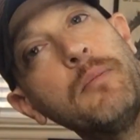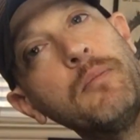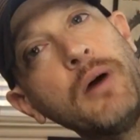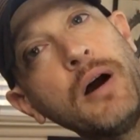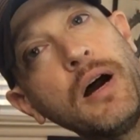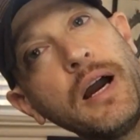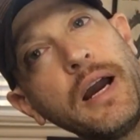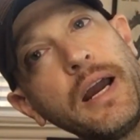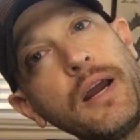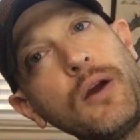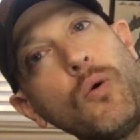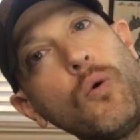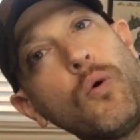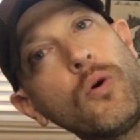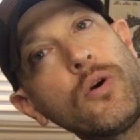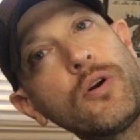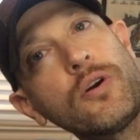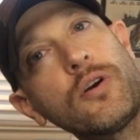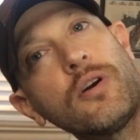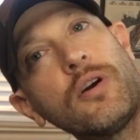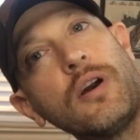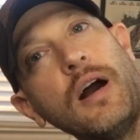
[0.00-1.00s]
my
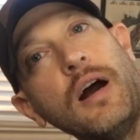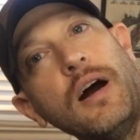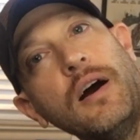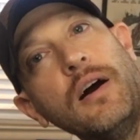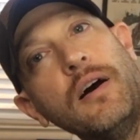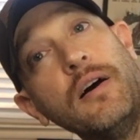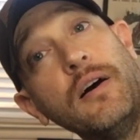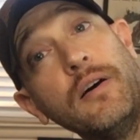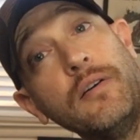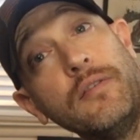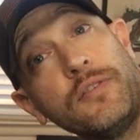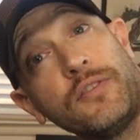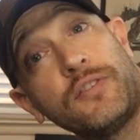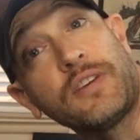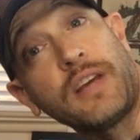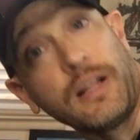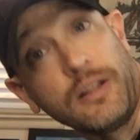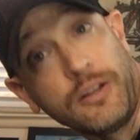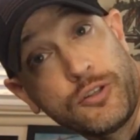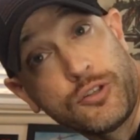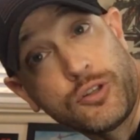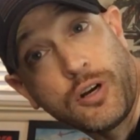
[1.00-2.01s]
order of
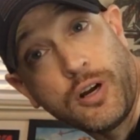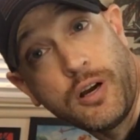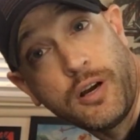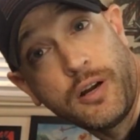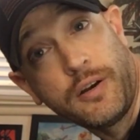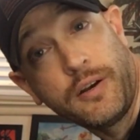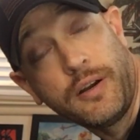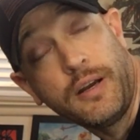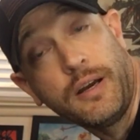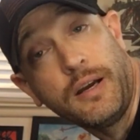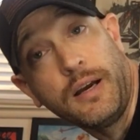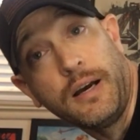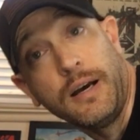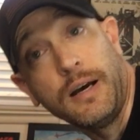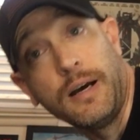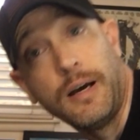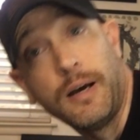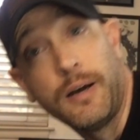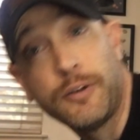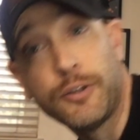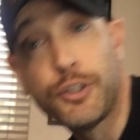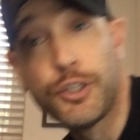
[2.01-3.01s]
Skeletron
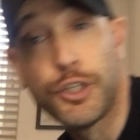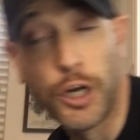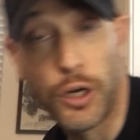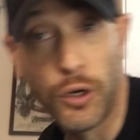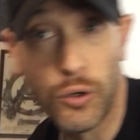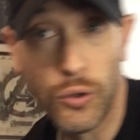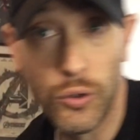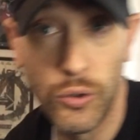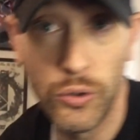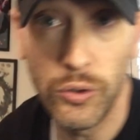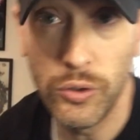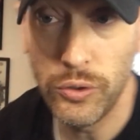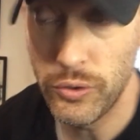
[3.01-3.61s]
Jungle